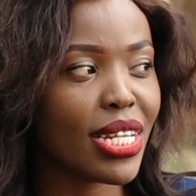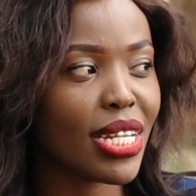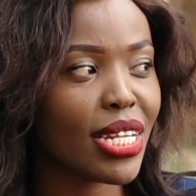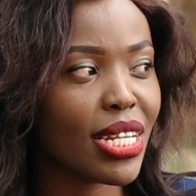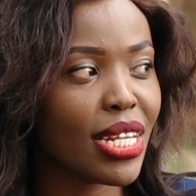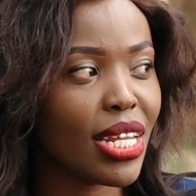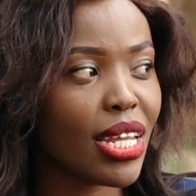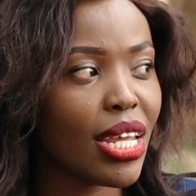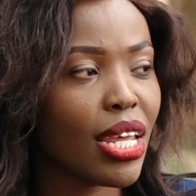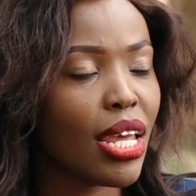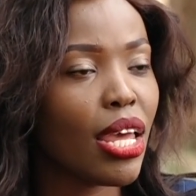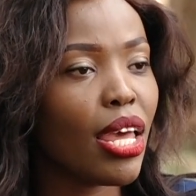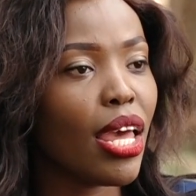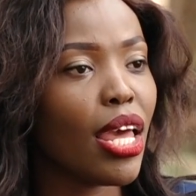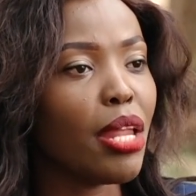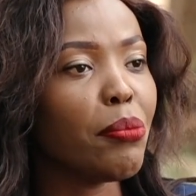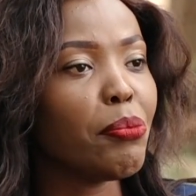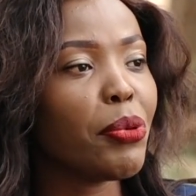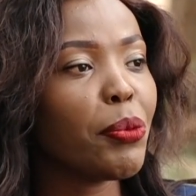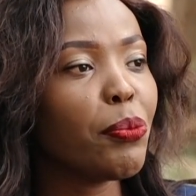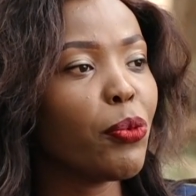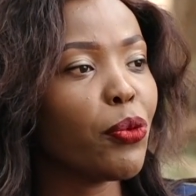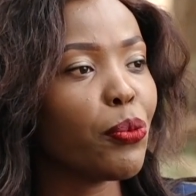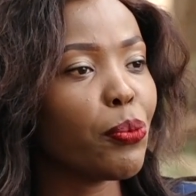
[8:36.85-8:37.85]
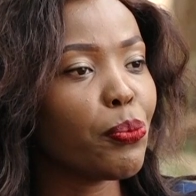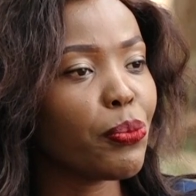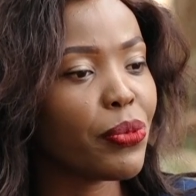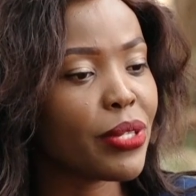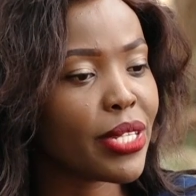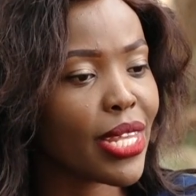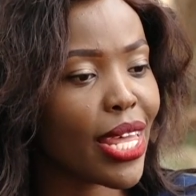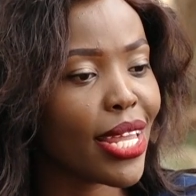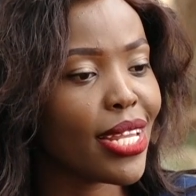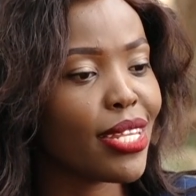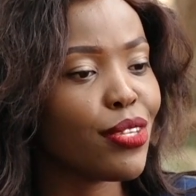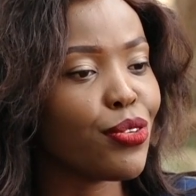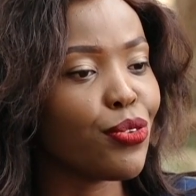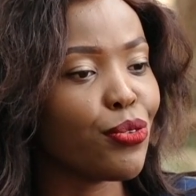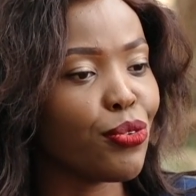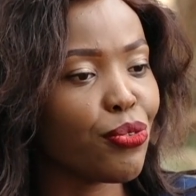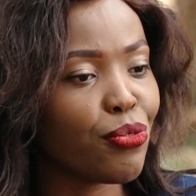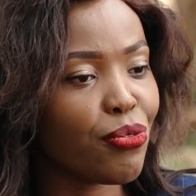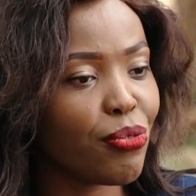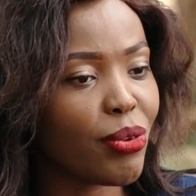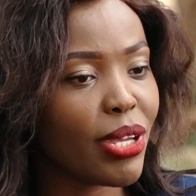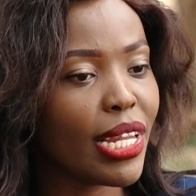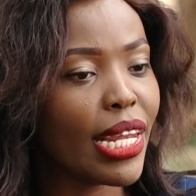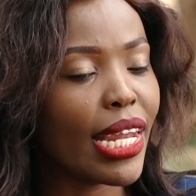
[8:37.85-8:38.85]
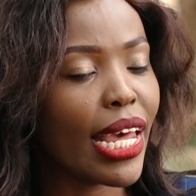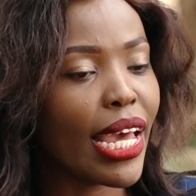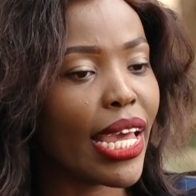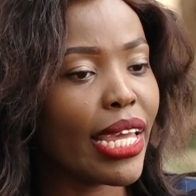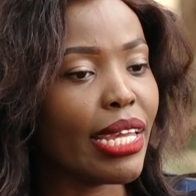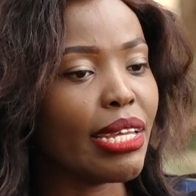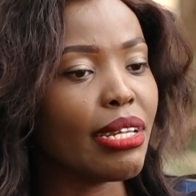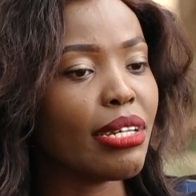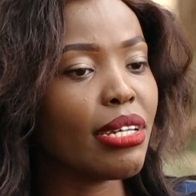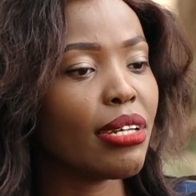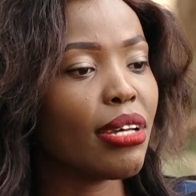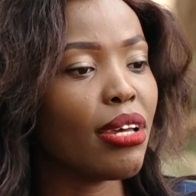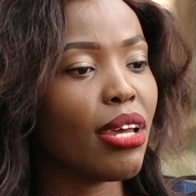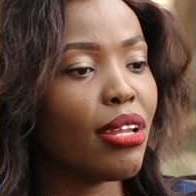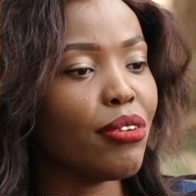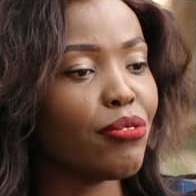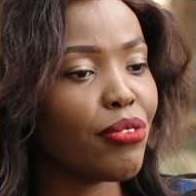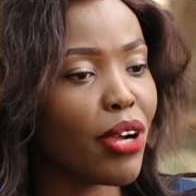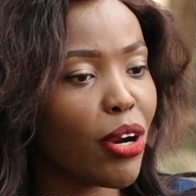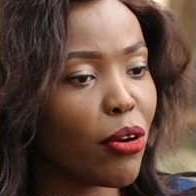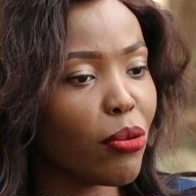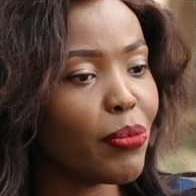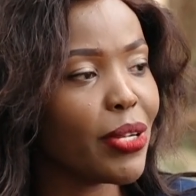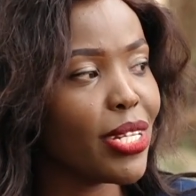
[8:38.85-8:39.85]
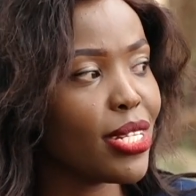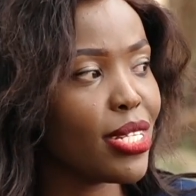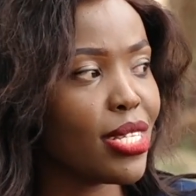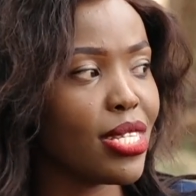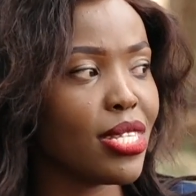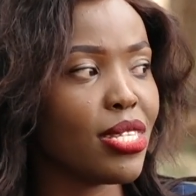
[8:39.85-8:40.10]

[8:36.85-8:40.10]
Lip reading: in, and people tend to feel like environment